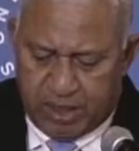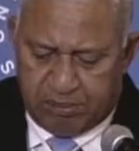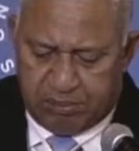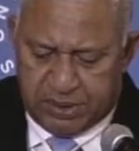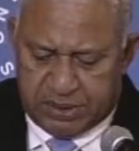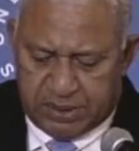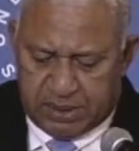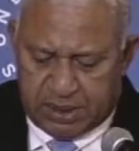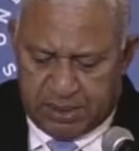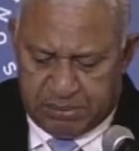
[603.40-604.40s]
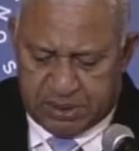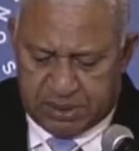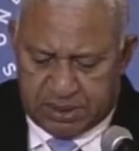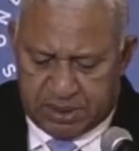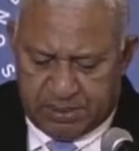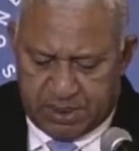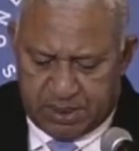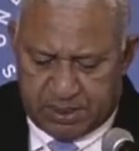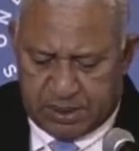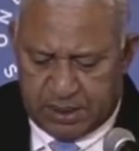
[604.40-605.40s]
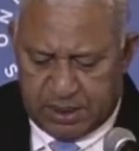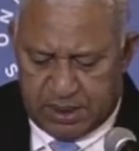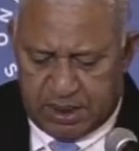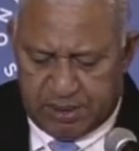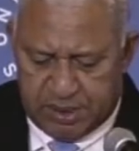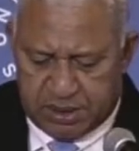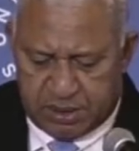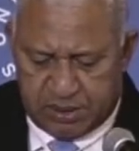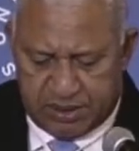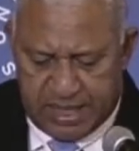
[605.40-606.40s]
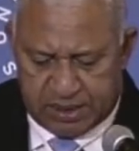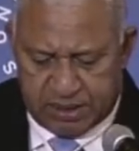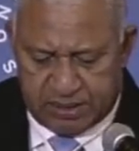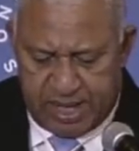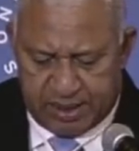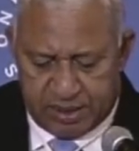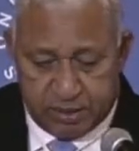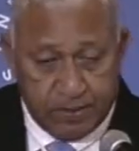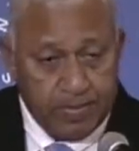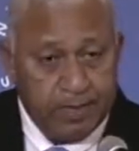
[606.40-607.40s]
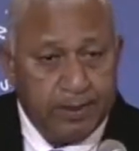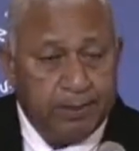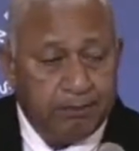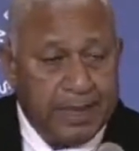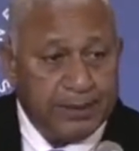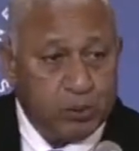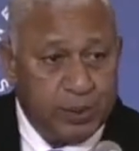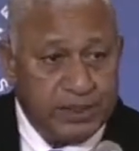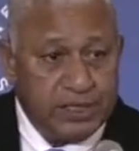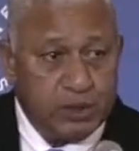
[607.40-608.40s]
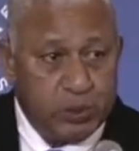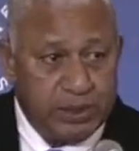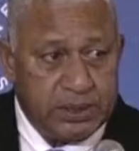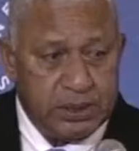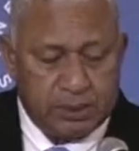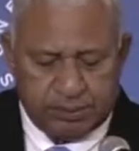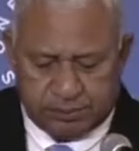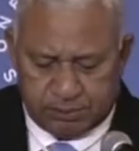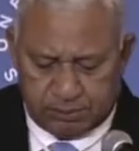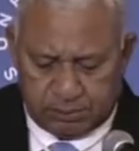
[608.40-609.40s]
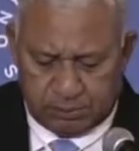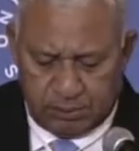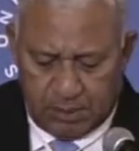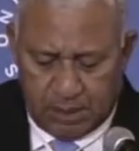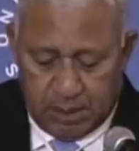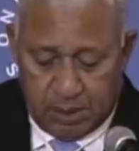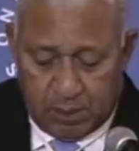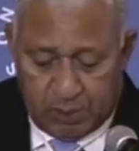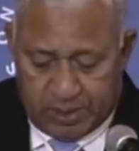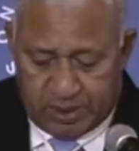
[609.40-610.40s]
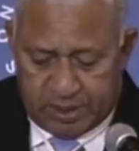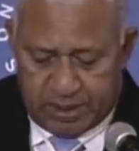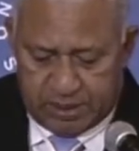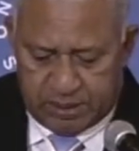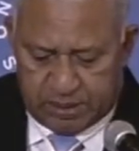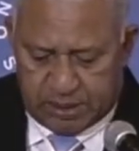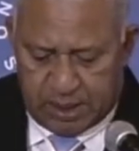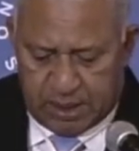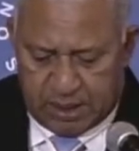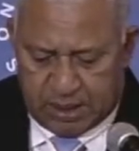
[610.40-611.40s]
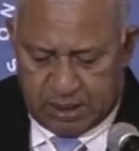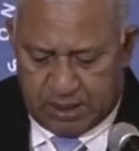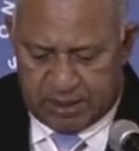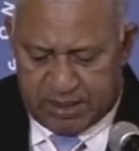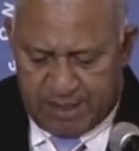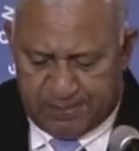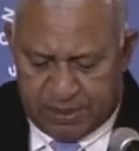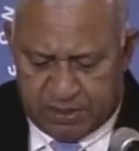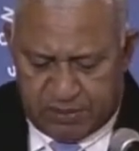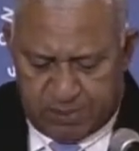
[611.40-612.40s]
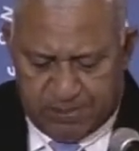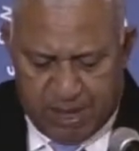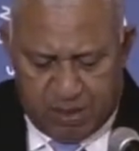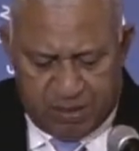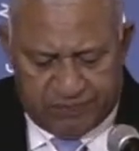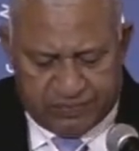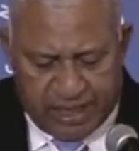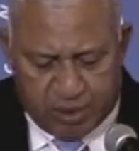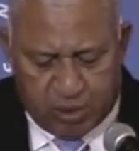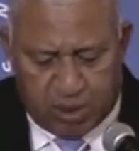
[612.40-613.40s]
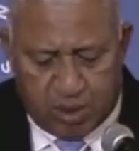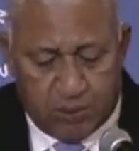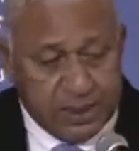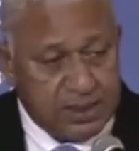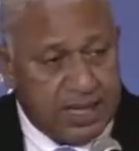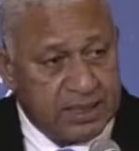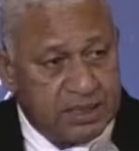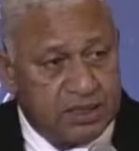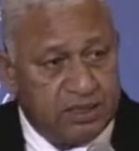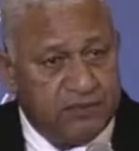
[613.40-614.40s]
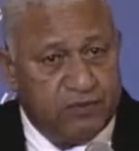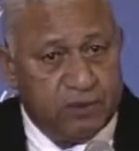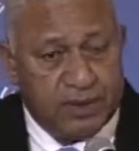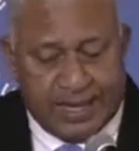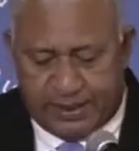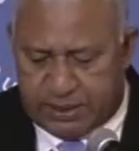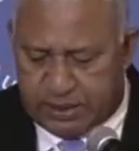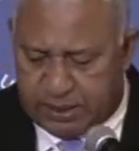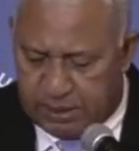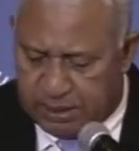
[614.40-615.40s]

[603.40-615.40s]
ambitious emission reduction targets by 2020. One of the greatest examples of the power of Talanoa was last fortnight's